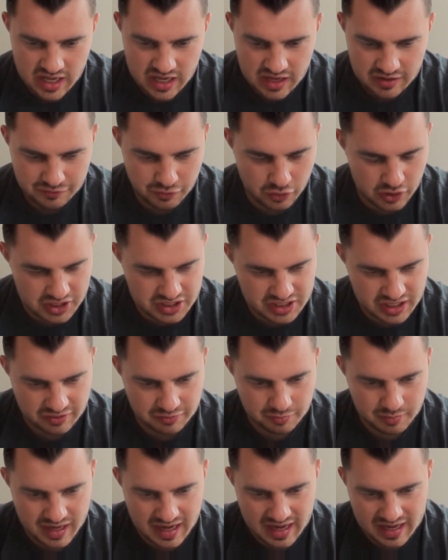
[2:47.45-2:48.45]

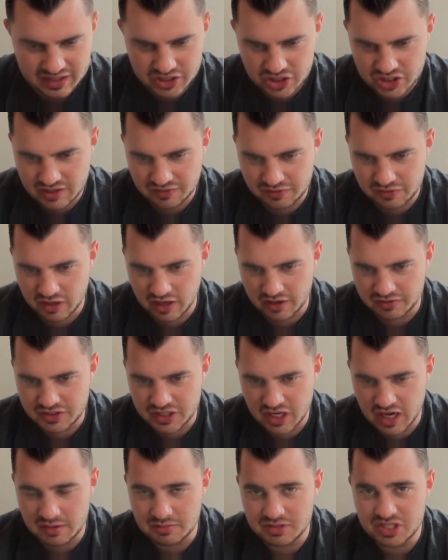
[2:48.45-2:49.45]
46th minute, just after
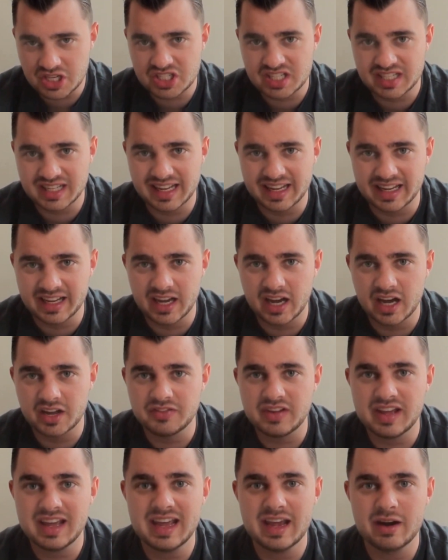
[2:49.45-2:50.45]
half time, Jesse
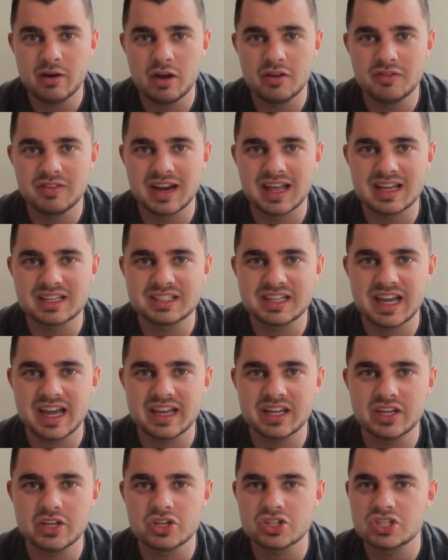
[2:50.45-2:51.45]
Lingard, the hero of the last
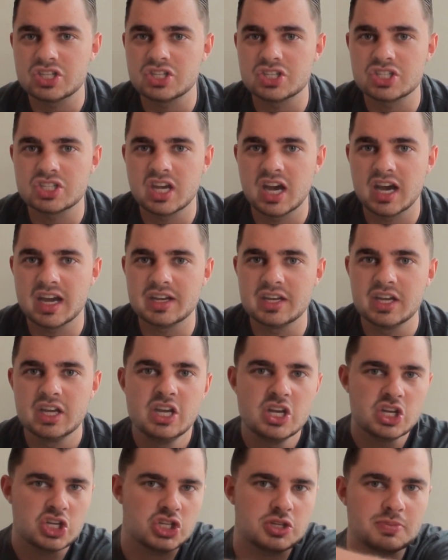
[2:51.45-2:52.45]
game, cuts inside,
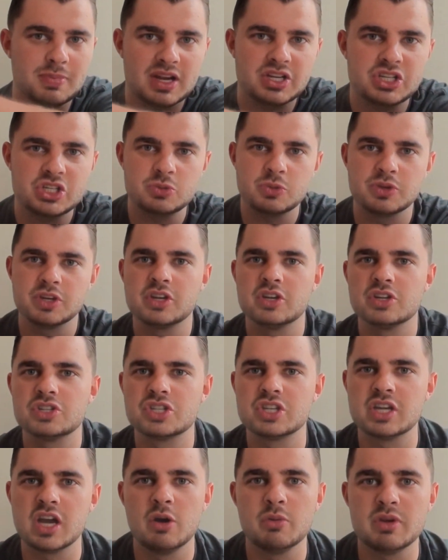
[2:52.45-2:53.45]
smashes one
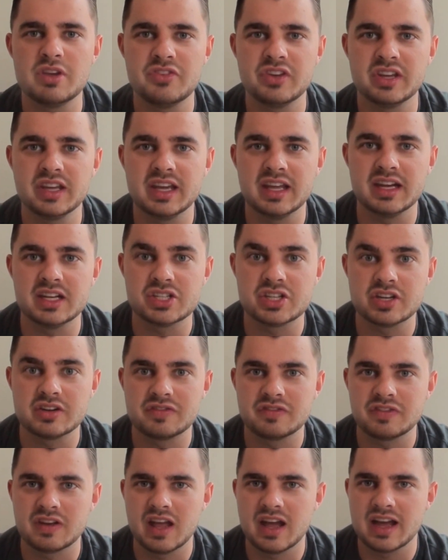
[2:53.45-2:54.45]
across the goal. You're thinking it's going
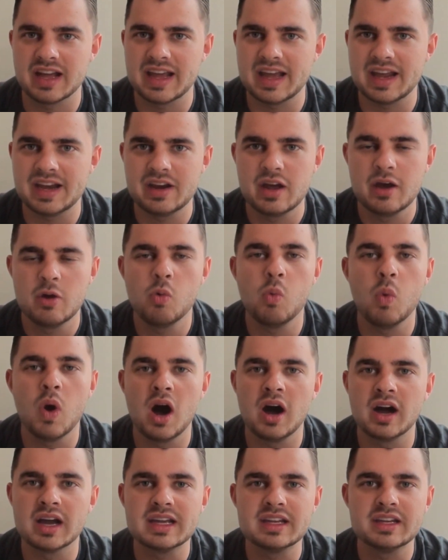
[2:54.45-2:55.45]
to fly in
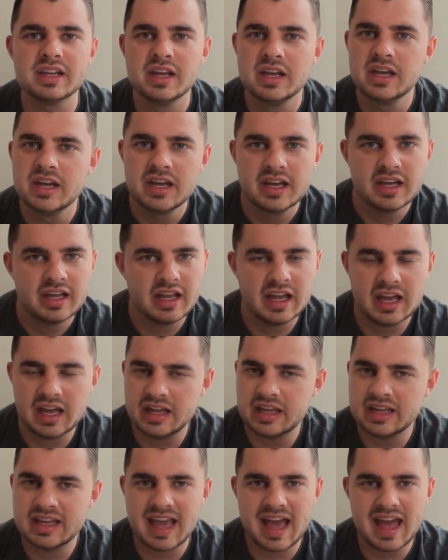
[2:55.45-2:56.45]
wide.
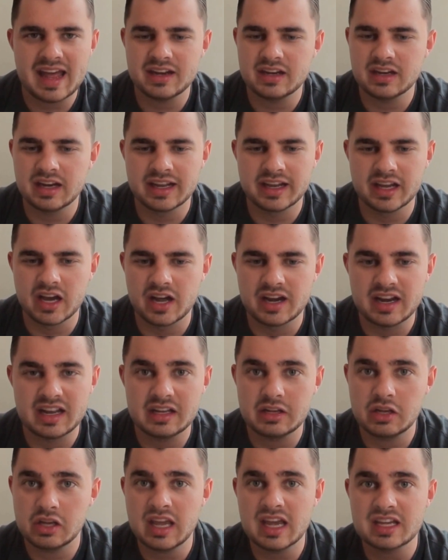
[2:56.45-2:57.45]
Again,
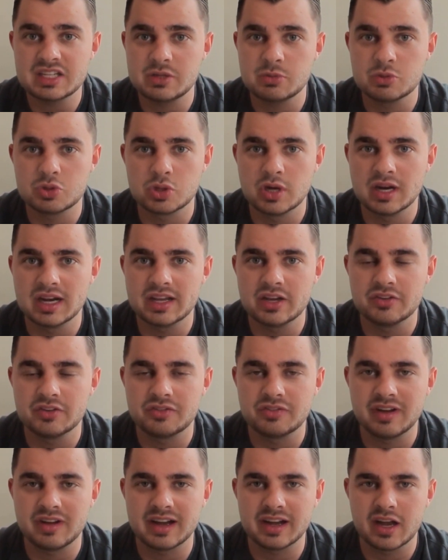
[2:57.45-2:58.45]
Lingard, yes, he was really good
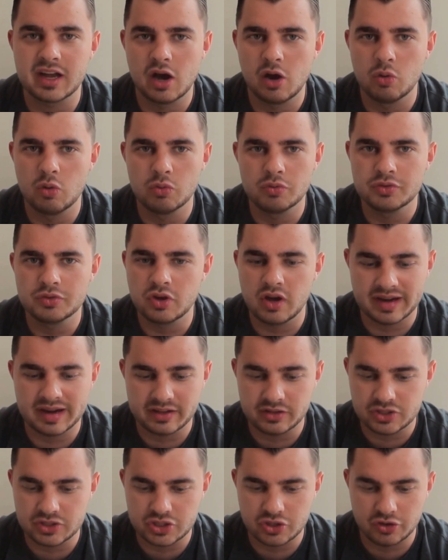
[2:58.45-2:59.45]
for that goal, not
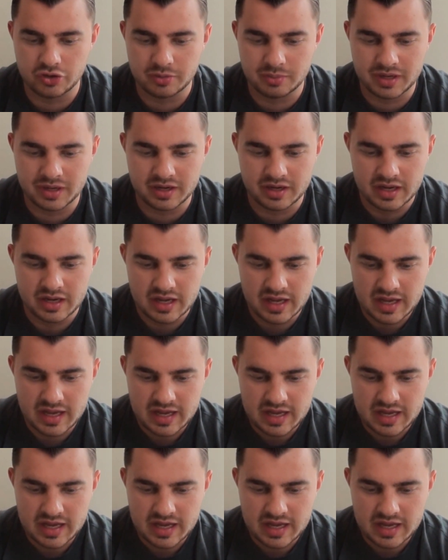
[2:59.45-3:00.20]
had a good tournament.